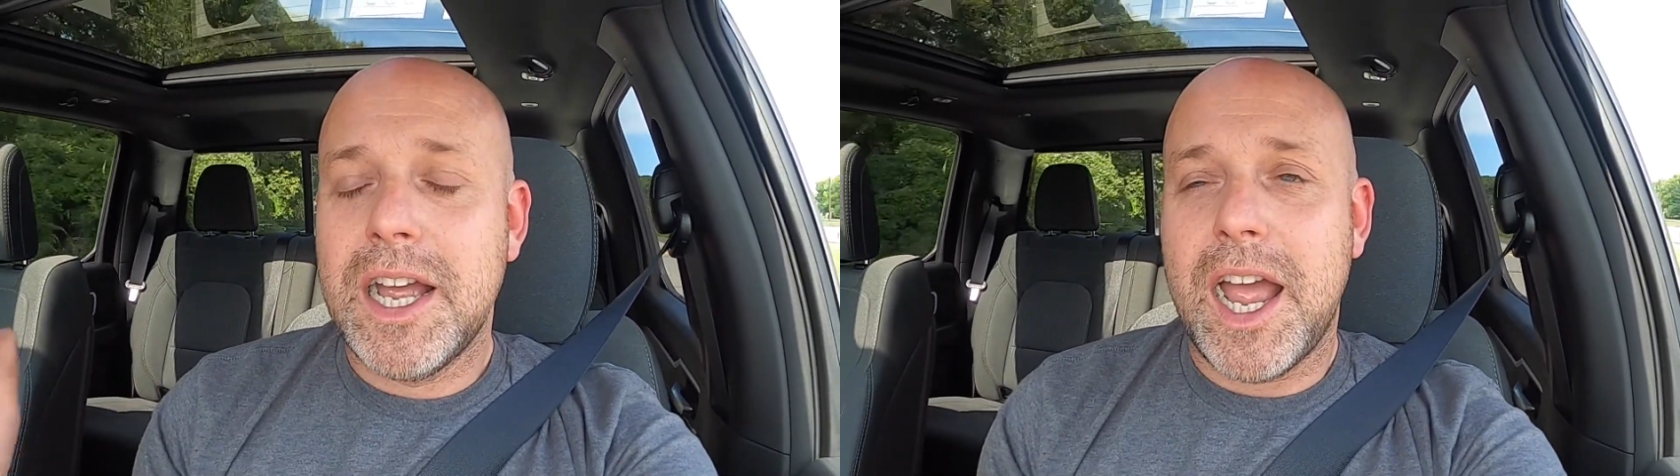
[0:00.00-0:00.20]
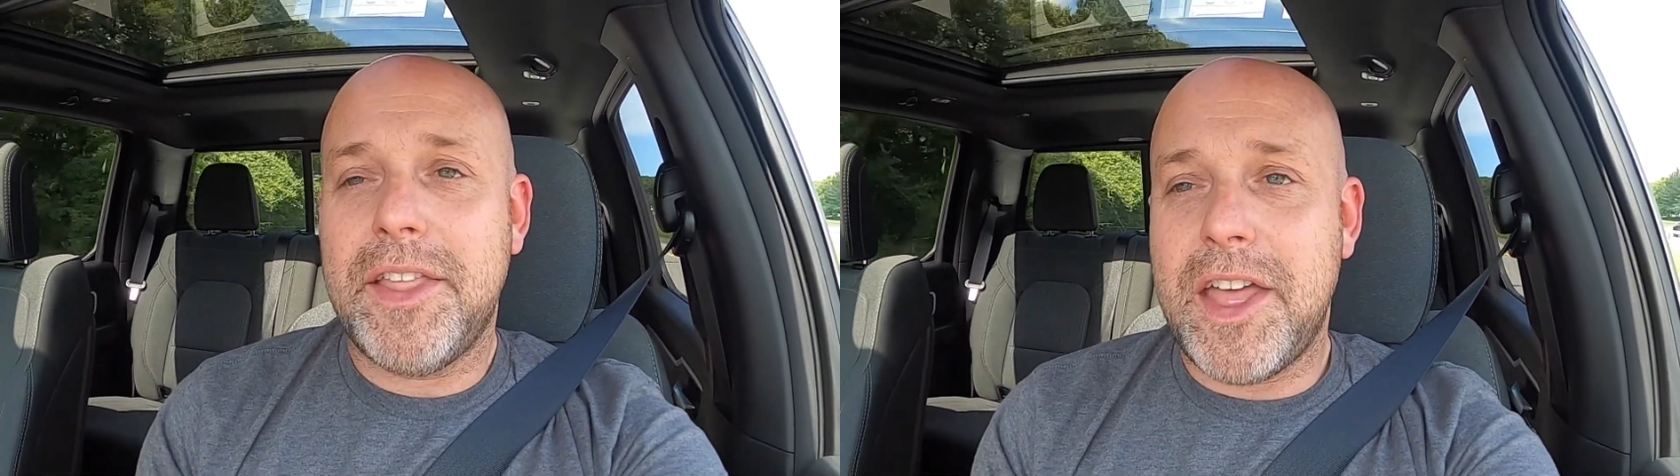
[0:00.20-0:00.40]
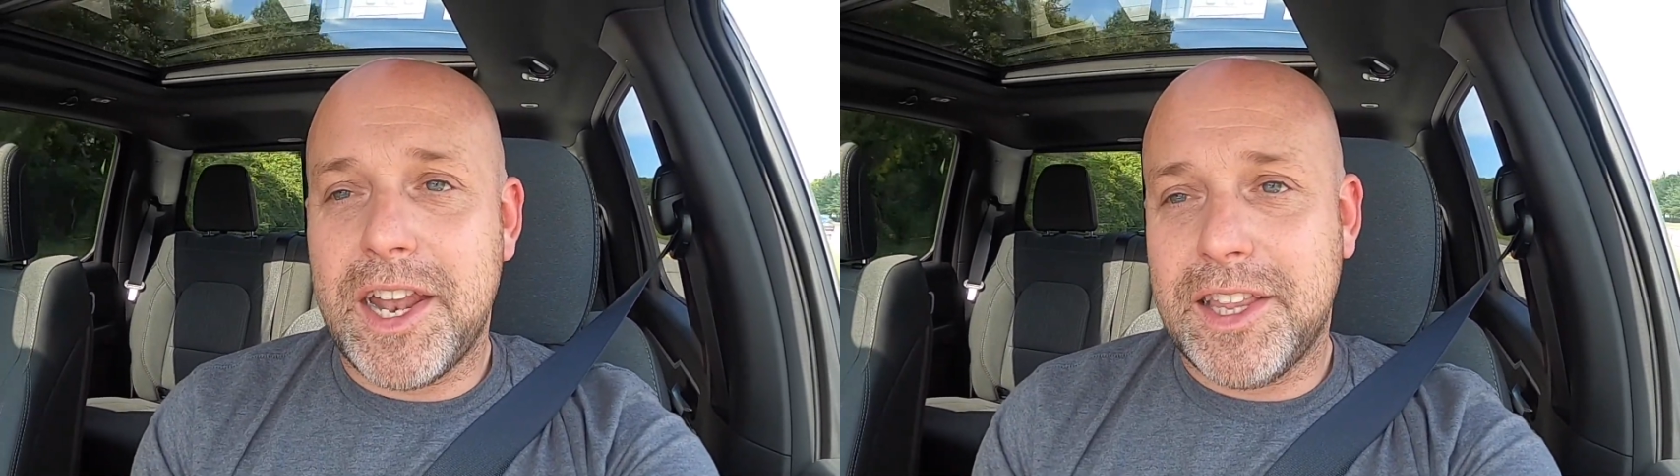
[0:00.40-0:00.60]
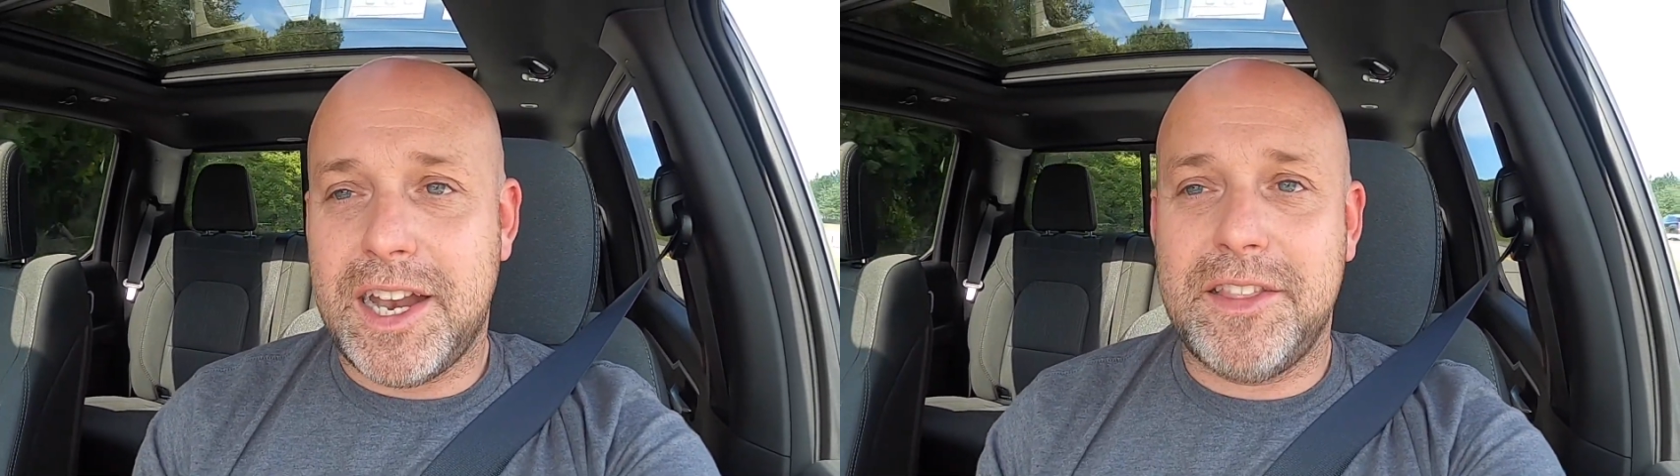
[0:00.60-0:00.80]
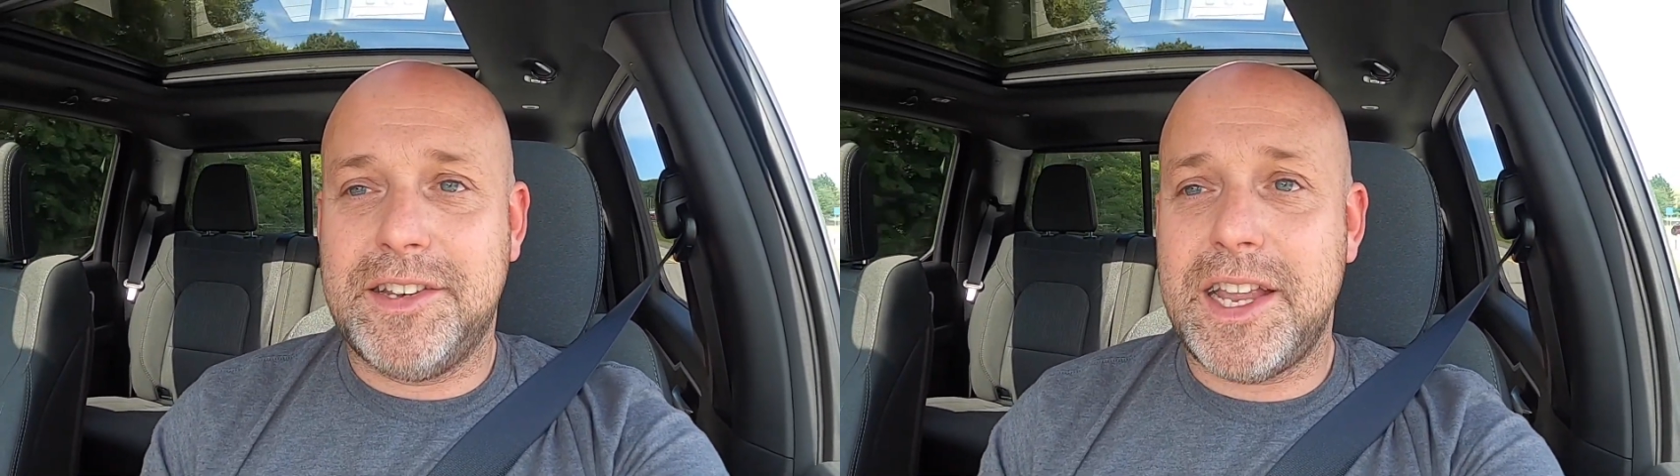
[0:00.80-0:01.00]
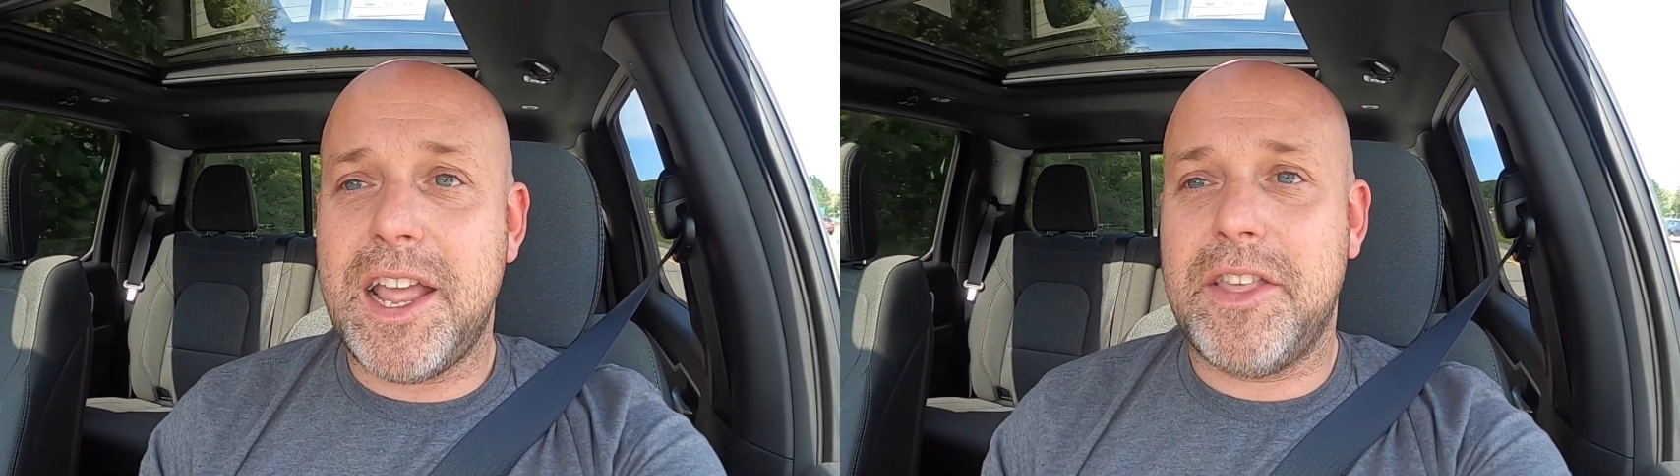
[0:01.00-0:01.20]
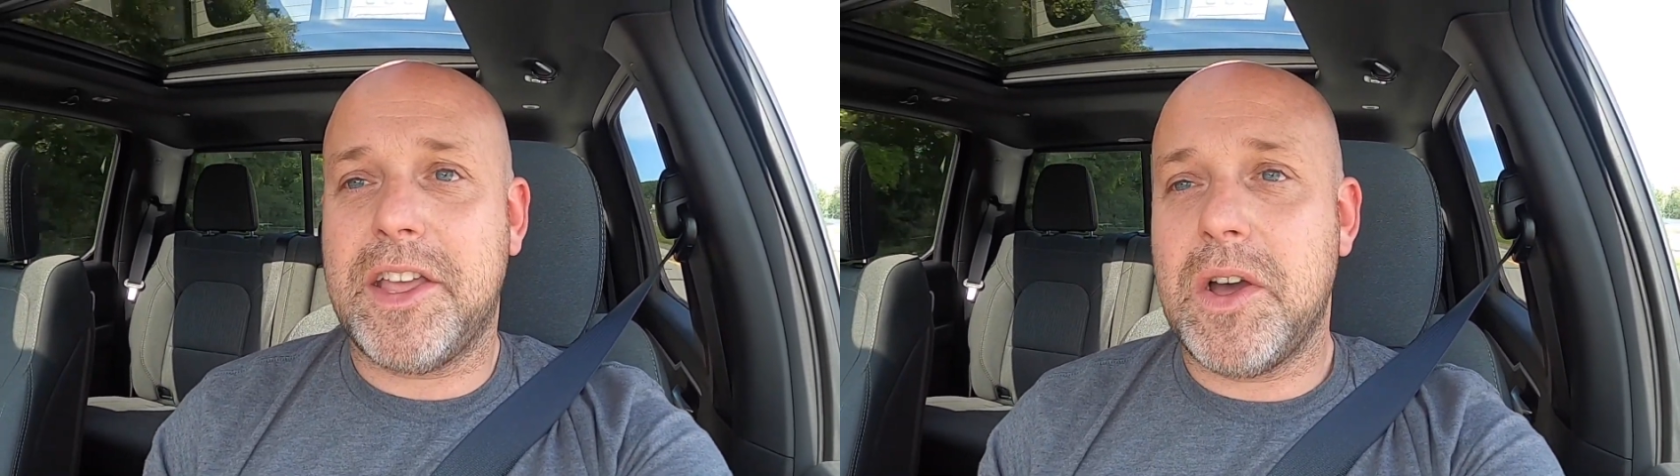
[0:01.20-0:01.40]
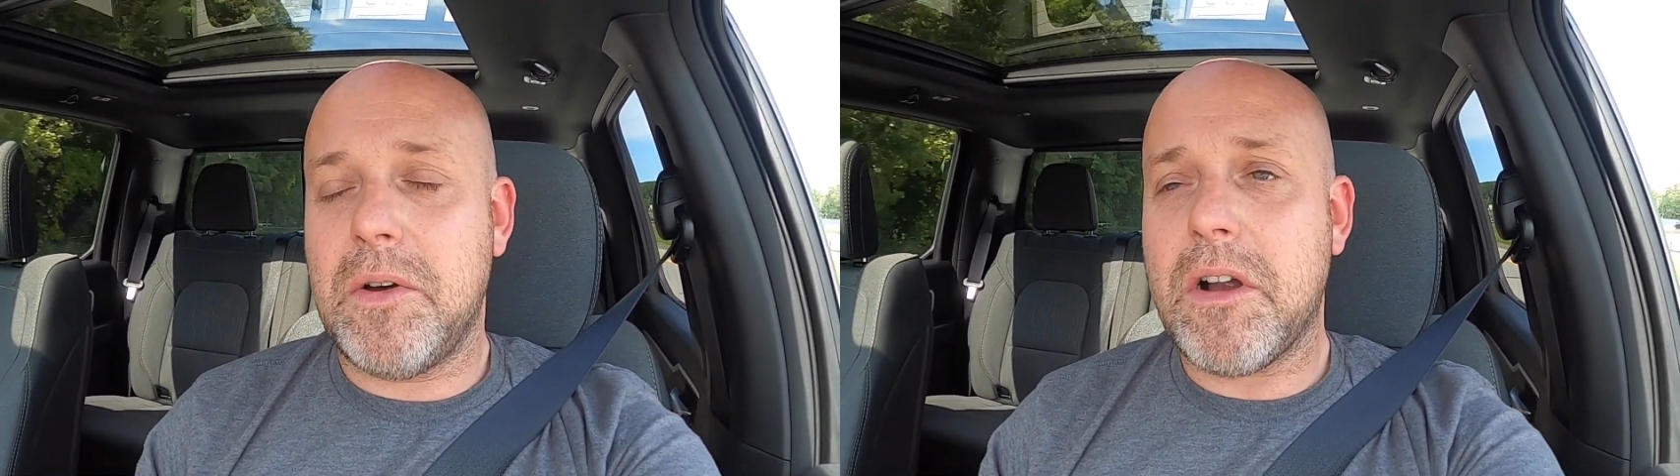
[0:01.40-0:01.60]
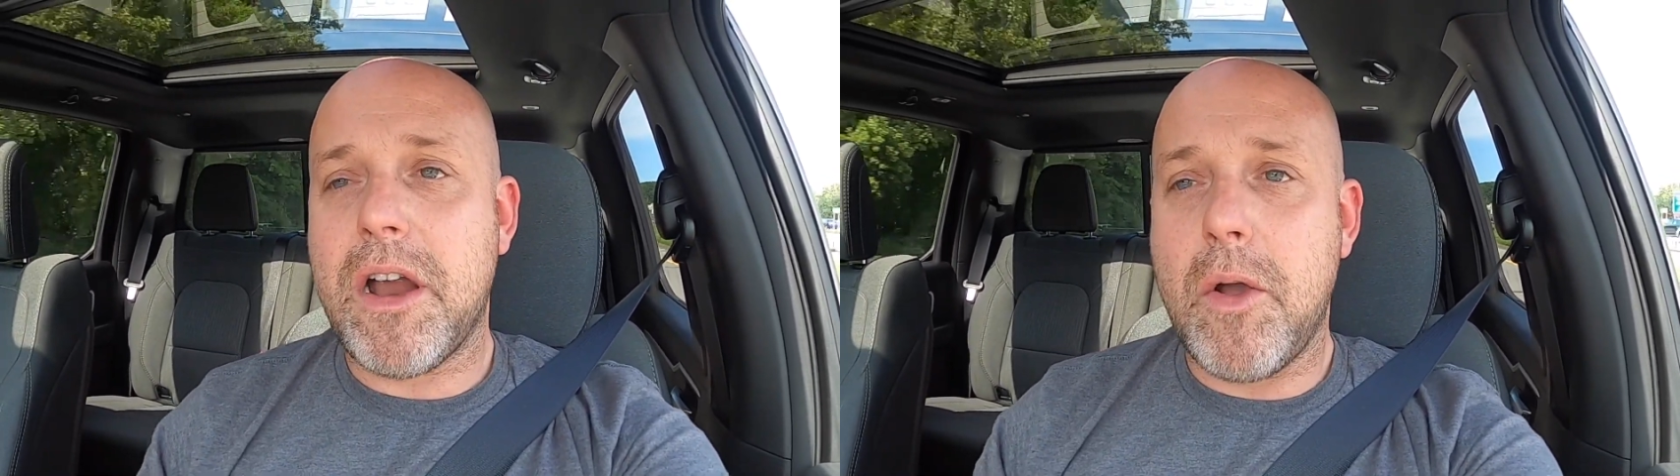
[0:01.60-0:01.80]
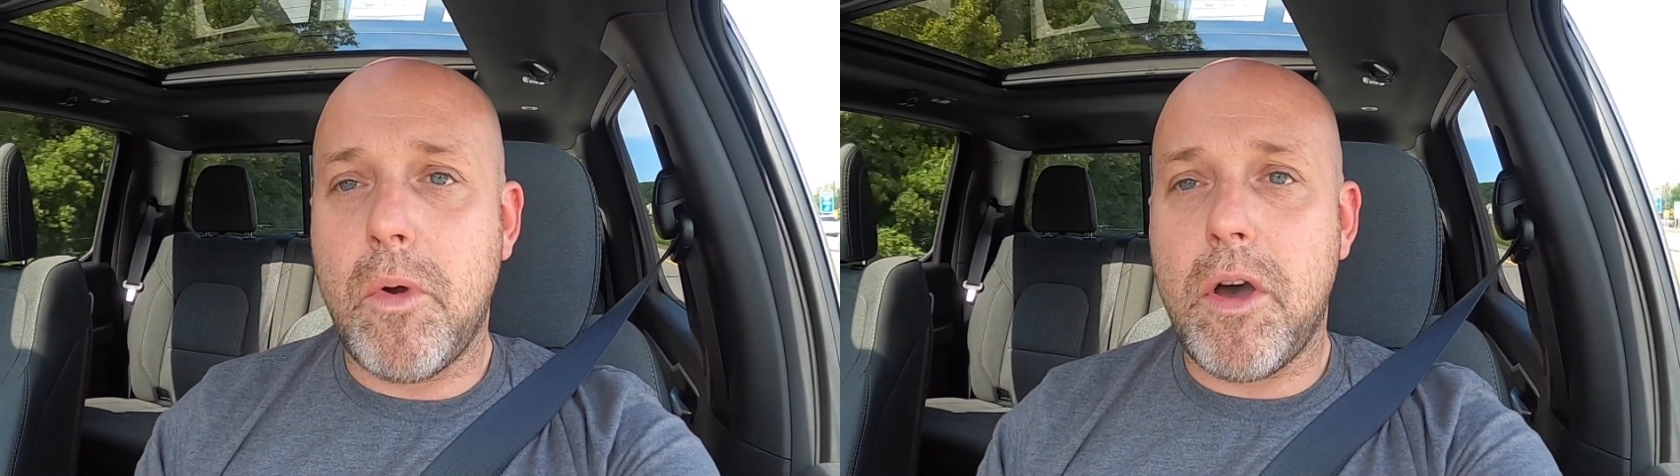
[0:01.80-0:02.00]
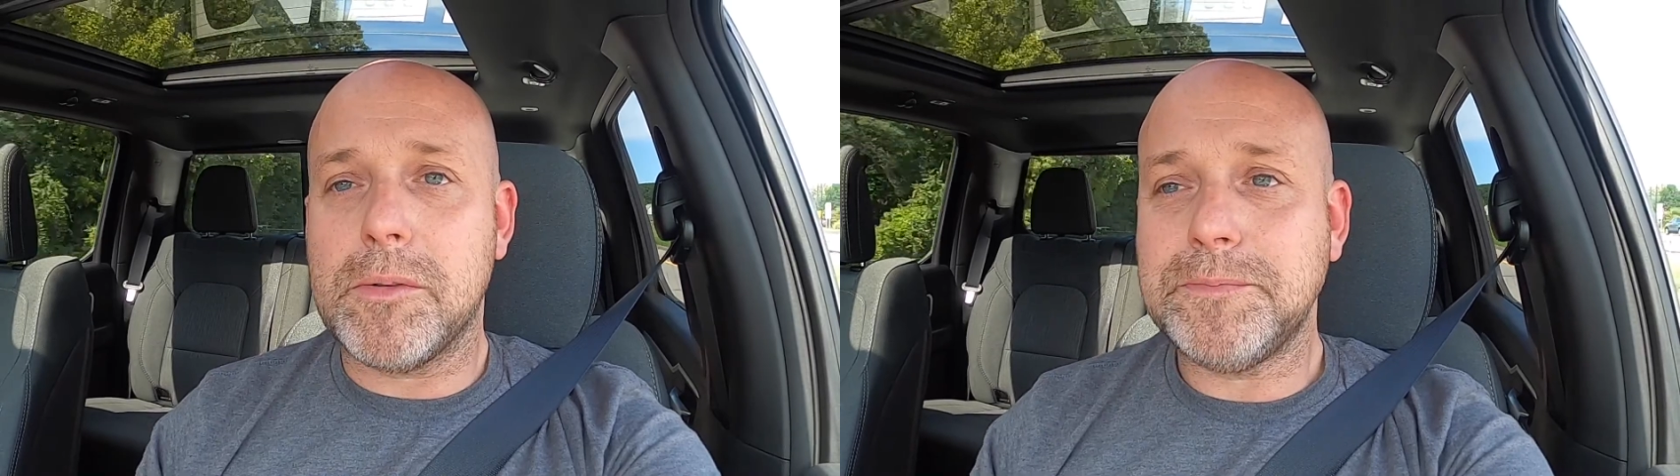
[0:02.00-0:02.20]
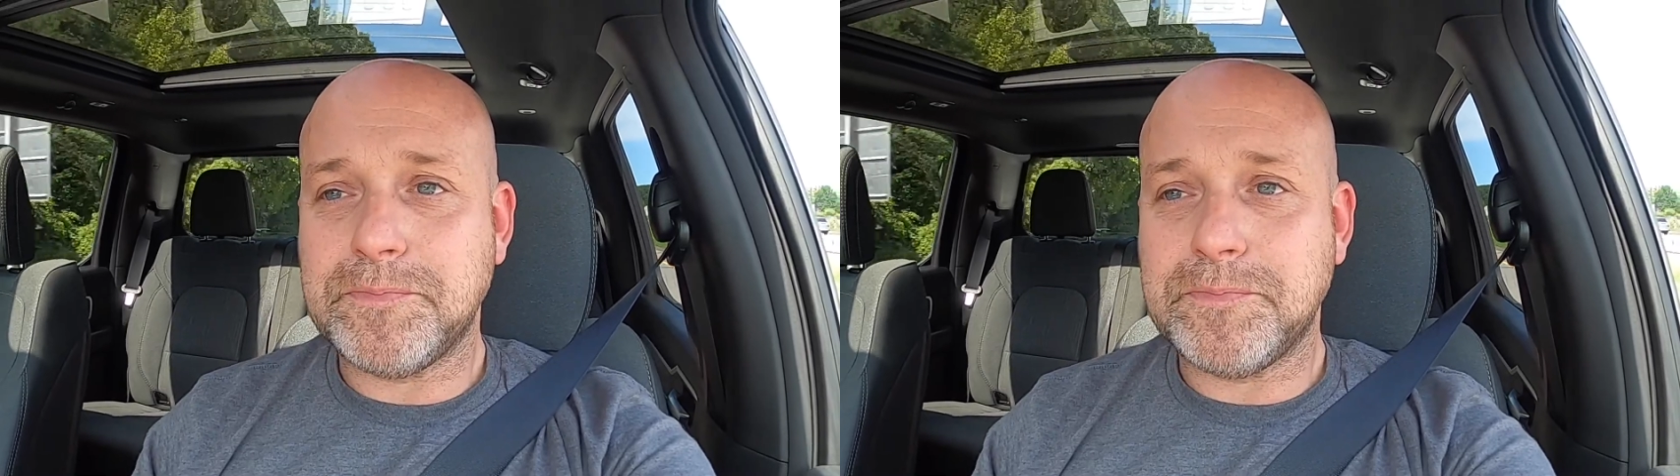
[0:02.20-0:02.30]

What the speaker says: And then at the end of the day, they go, all right, well,